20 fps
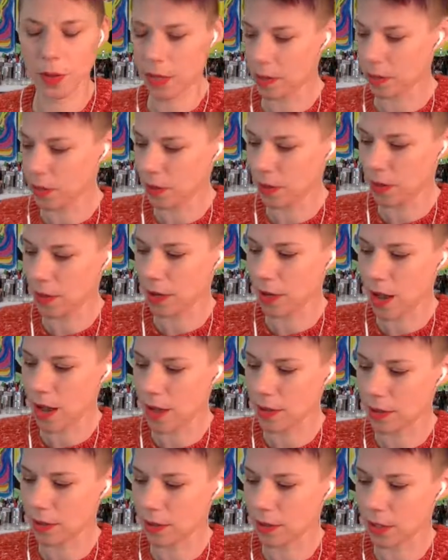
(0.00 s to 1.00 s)
Because you can
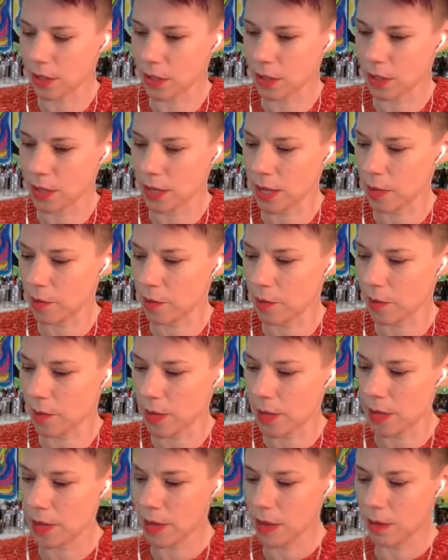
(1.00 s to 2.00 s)
constantly just keep
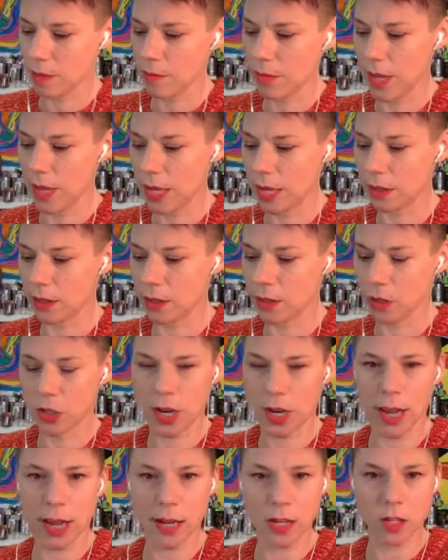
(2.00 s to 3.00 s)
making little
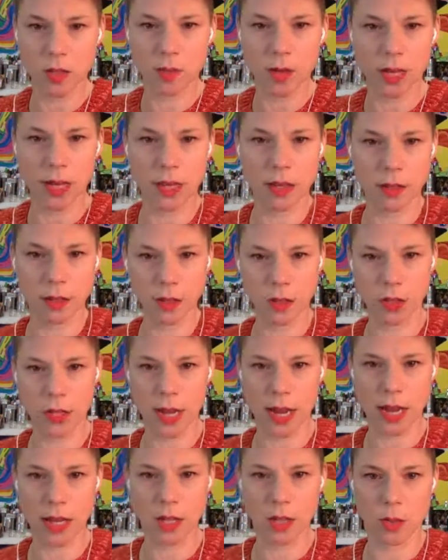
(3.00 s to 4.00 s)
changes, making little
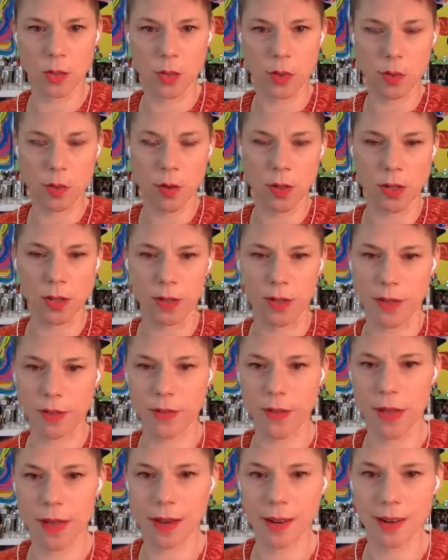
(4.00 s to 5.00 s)
changes, put more
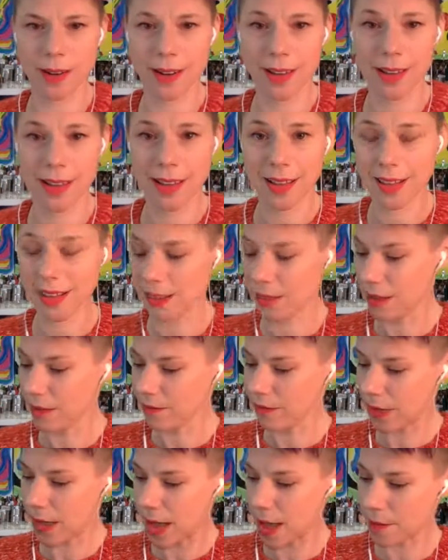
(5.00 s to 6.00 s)
stuff on. I
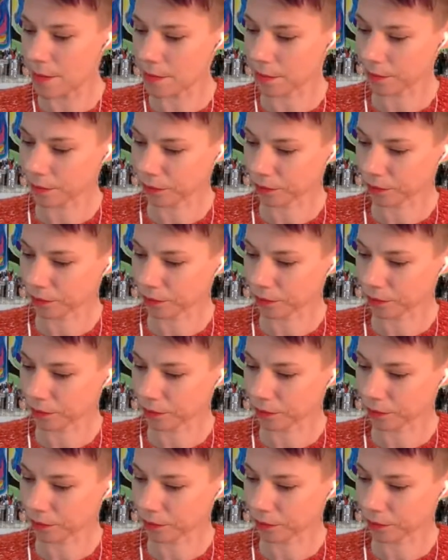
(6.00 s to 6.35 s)
love that.